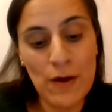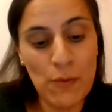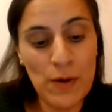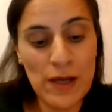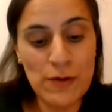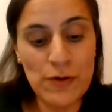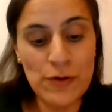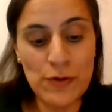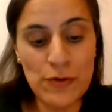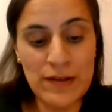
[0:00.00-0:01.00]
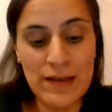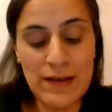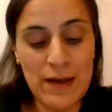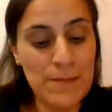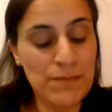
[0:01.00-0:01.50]
where you're
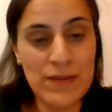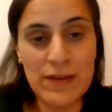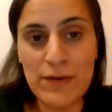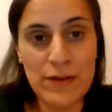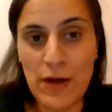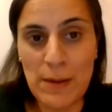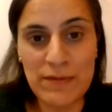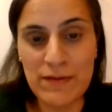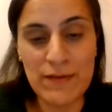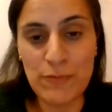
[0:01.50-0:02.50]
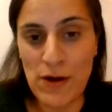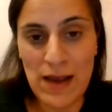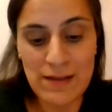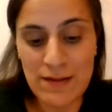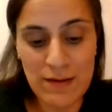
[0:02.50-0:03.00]
using different types of
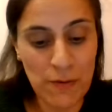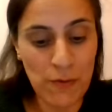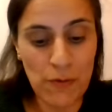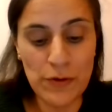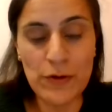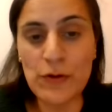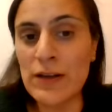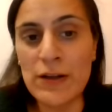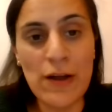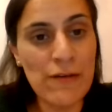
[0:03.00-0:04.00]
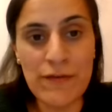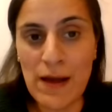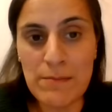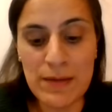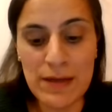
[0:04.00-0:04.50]
spreads, or you're using low
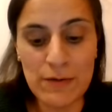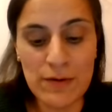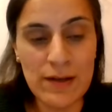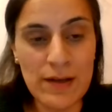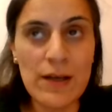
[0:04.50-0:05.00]
fat milk,